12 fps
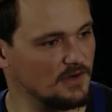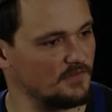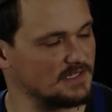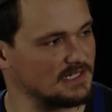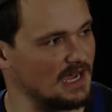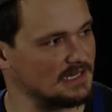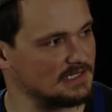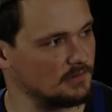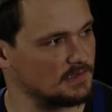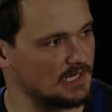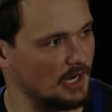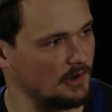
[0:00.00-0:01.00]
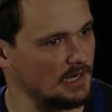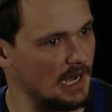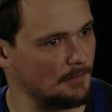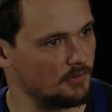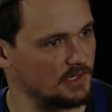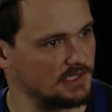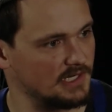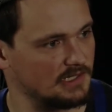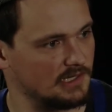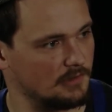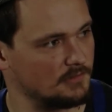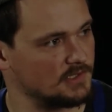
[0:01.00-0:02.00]
if it's not so scary, I appreciate
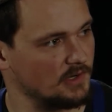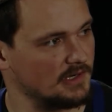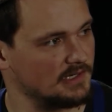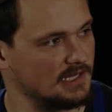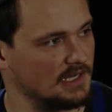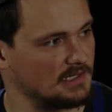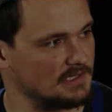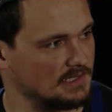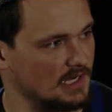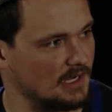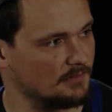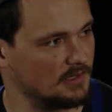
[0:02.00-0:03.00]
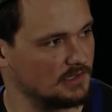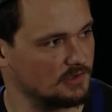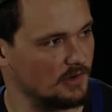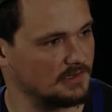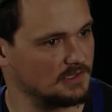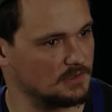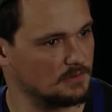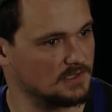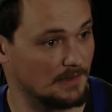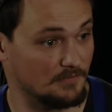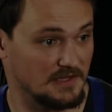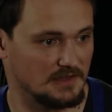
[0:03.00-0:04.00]
that it was trying to take its time and trying to do
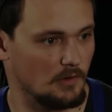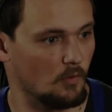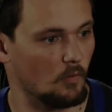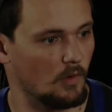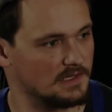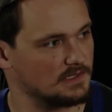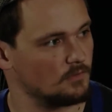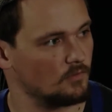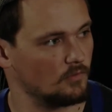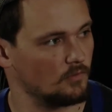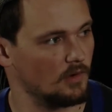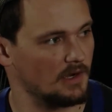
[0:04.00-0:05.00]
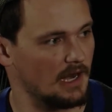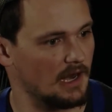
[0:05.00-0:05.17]
something that wasn't what